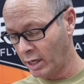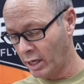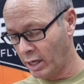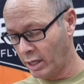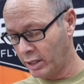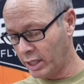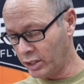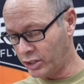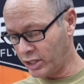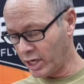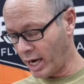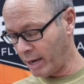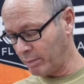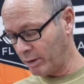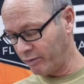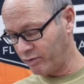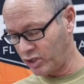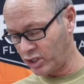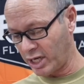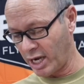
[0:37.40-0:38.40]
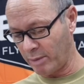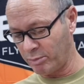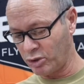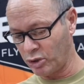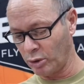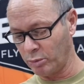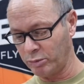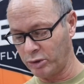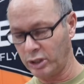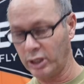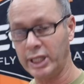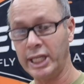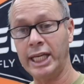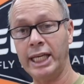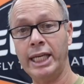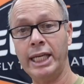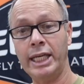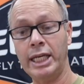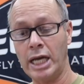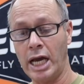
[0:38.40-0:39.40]
This time I've stepped up to
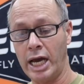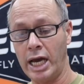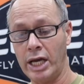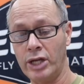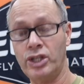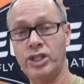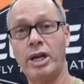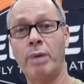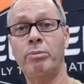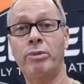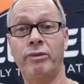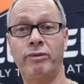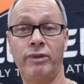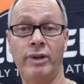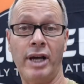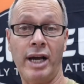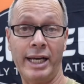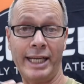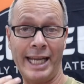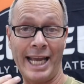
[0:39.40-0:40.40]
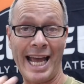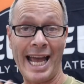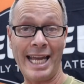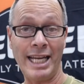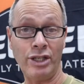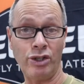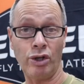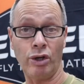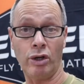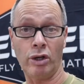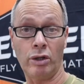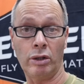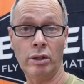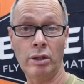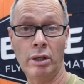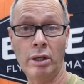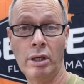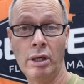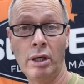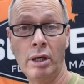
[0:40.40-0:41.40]
the Semperfli 8/0
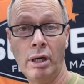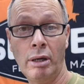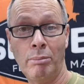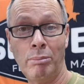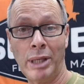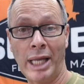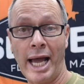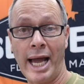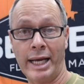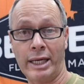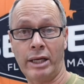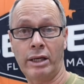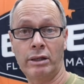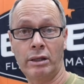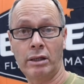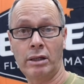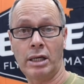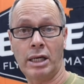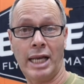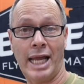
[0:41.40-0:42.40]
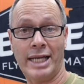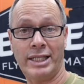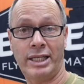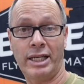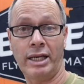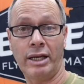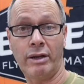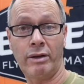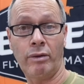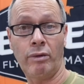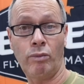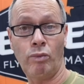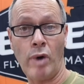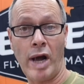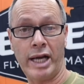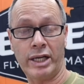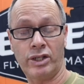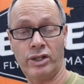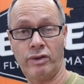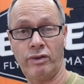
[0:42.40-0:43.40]
black classic
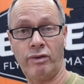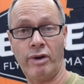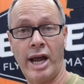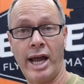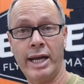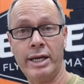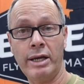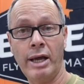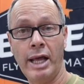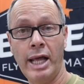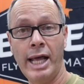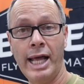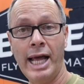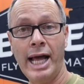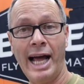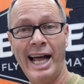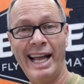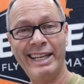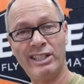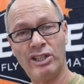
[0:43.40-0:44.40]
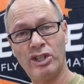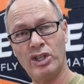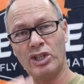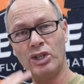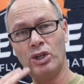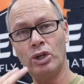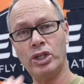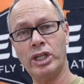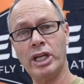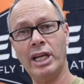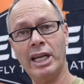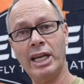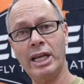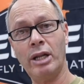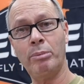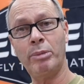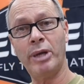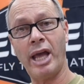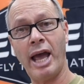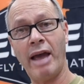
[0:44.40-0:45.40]
wax thread, just a little
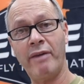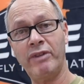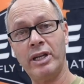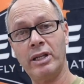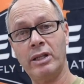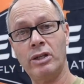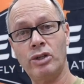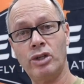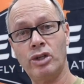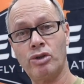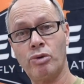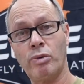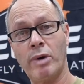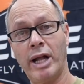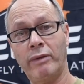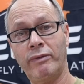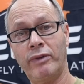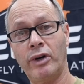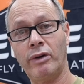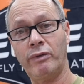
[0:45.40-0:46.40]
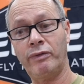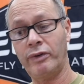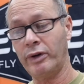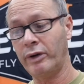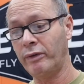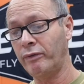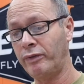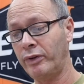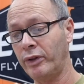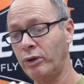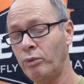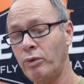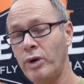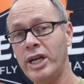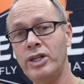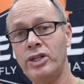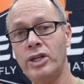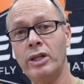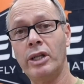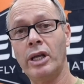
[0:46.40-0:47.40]
bit heavier than the 12/0 for the
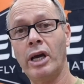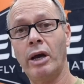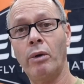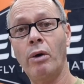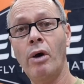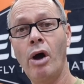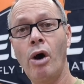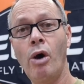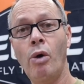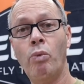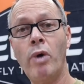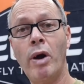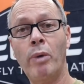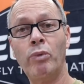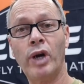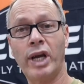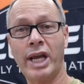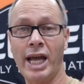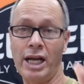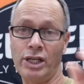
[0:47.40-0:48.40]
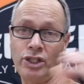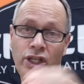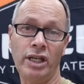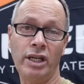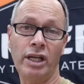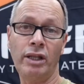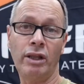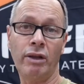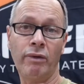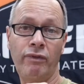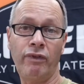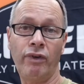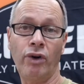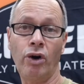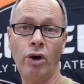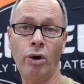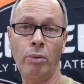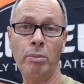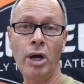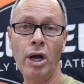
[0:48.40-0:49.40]
reason that when we're catching in the
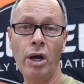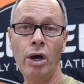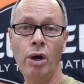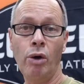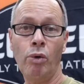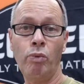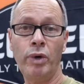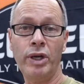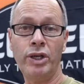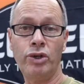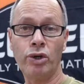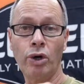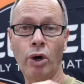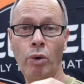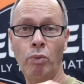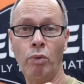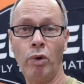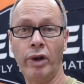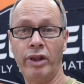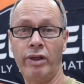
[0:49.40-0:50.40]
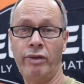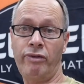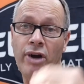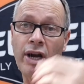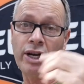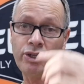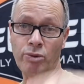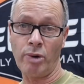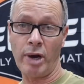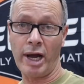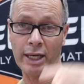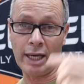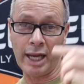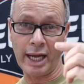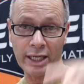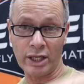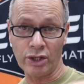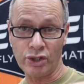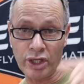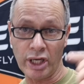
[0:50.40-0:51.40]
foam, we don't want the thread to act like
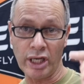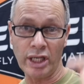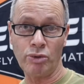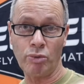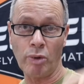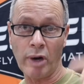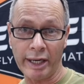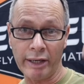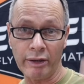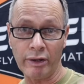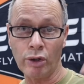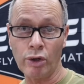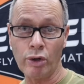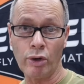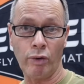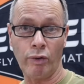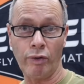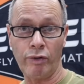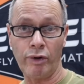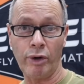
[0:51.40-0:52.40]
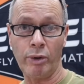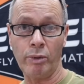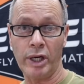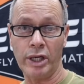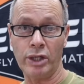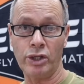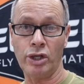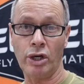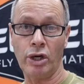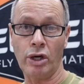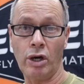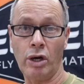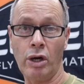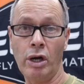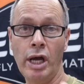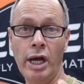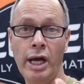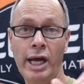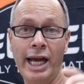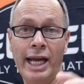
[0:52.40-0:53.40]
a cheese wire and cut through it. So
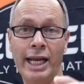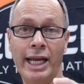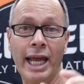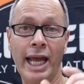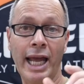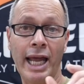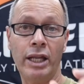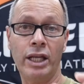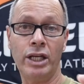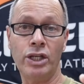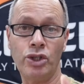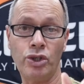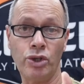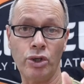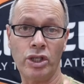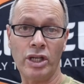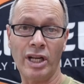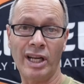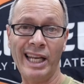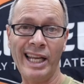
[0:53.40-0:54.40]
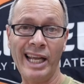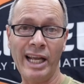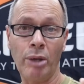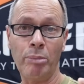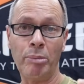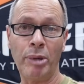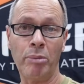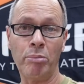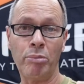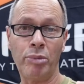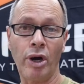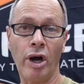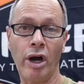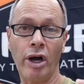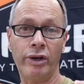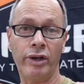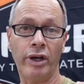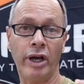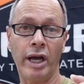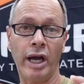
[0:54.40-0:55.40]
again, it's just a little bit
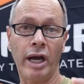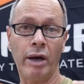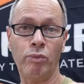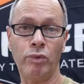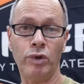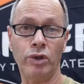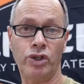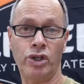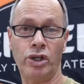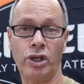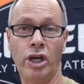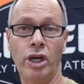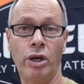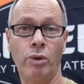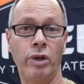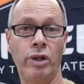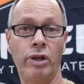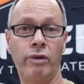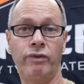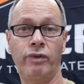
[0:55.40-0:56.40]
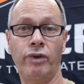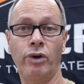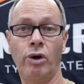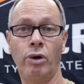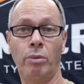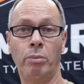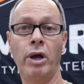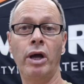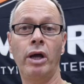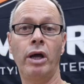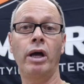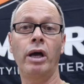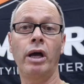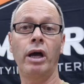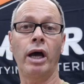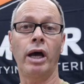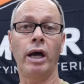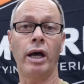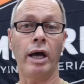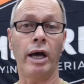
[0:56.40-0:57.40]
broader and will secure the foam
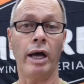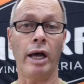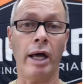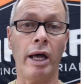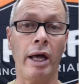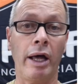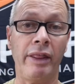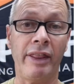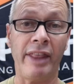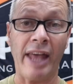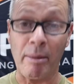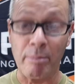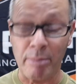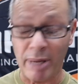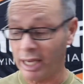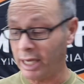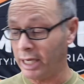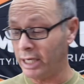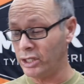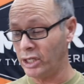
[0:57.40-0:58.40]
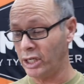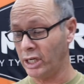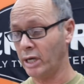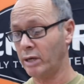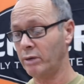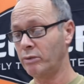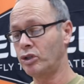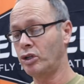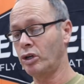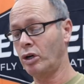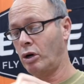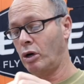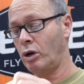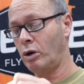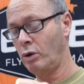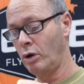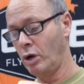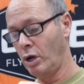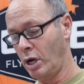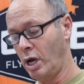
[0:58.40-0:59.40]
that bit easier. So
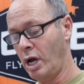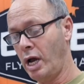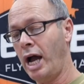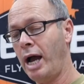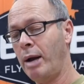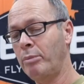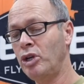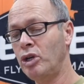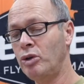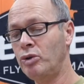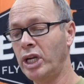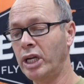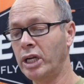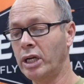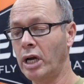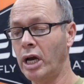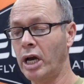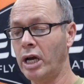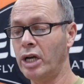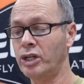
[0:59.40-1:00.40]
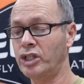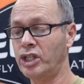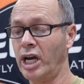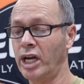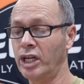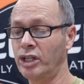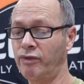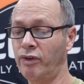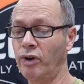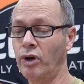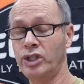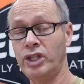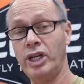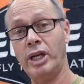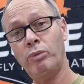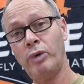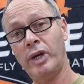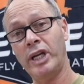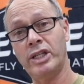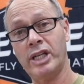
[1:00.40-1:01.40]
I'm using a size 14.
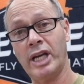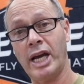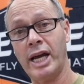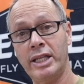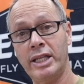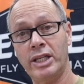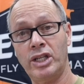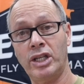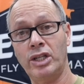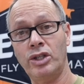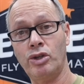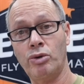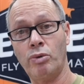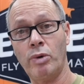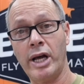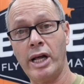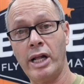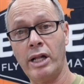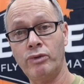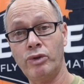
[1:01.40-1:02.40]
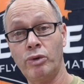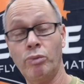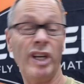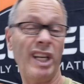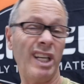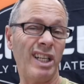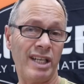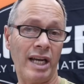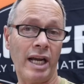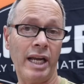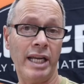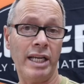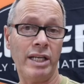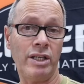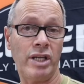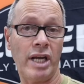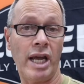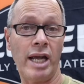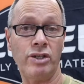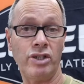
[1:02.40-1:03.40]
We can tie in 12s. We can tie it in
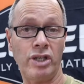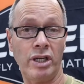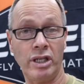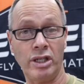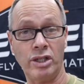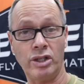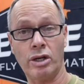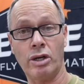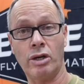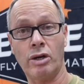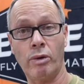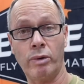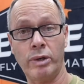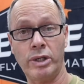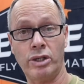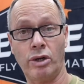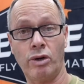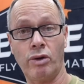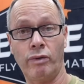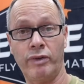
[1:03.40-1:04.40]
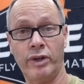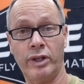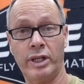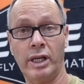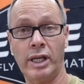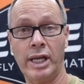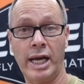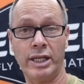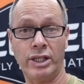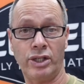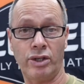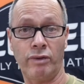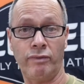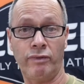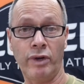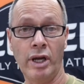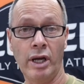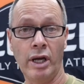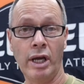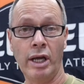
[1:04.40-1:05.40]
10s, and it's going to cover the likes of
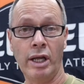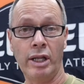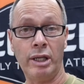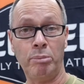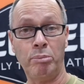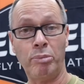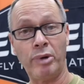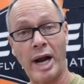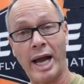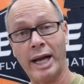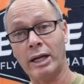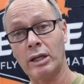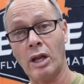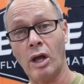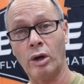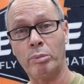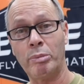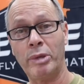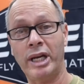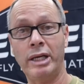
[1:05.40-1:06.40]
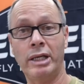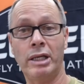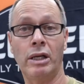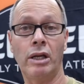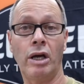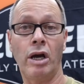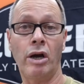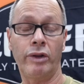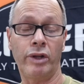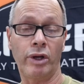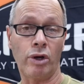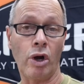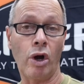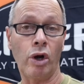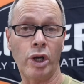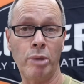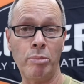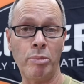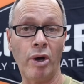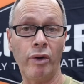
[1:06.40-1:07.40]
the Bracken Clock Beetle or the
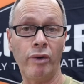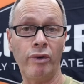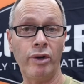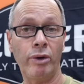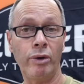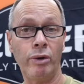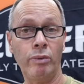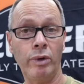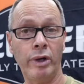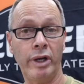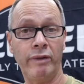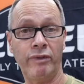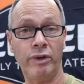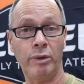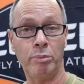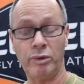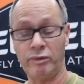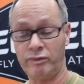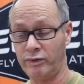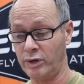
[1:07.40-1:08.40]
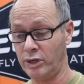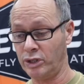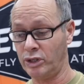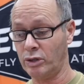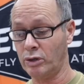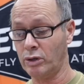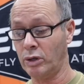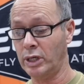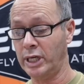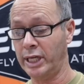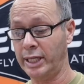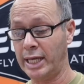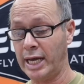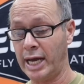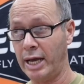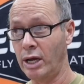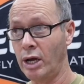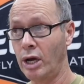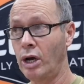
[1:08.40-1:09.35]
Cocky Bondu, if you prefer to call it that.